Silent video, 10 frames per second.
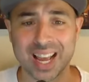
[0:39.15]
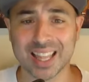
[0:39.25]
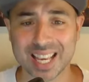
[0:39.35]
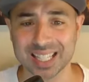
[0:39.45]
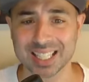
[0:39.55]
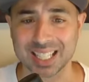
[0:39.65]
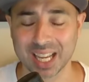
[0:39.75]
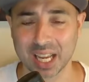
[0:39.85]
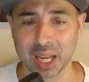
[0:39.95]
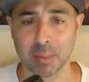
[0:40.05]
This
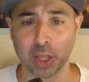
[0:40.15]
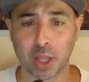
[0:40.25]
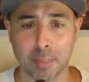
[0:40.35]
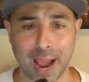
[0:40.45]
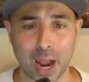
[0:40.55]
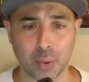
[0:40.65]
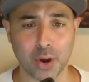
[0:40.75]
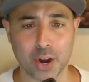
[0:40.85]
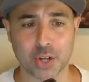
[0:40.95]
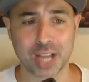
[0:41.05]
team, the
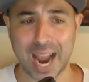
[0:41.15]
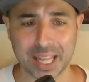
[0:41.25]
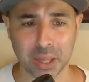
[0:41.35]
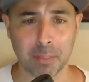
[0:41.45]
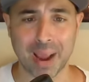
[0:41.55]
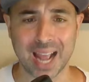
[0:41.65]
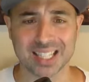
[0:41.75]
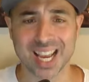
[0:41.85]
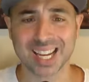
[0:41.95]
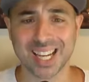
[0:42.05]
Mariners and the Mets,